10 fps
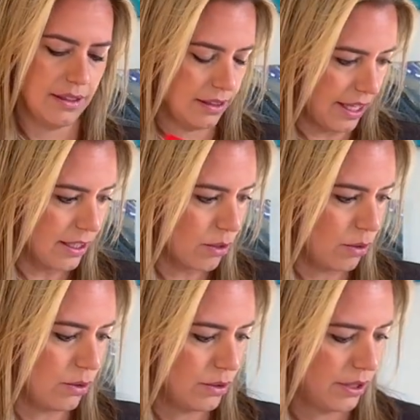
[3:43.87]
light
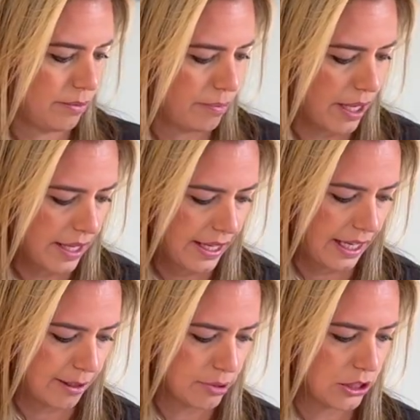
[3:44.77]
gold by
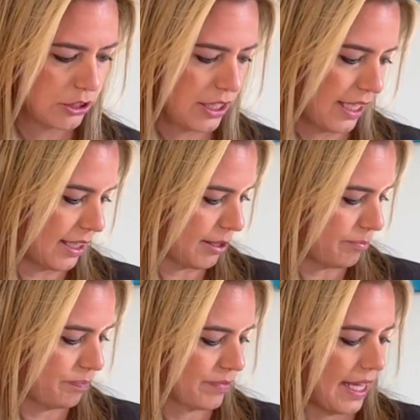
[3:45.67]

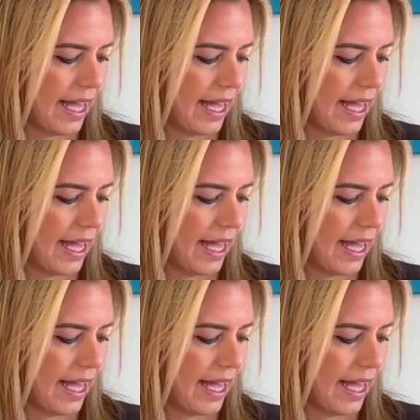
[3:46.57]
Amsterdam.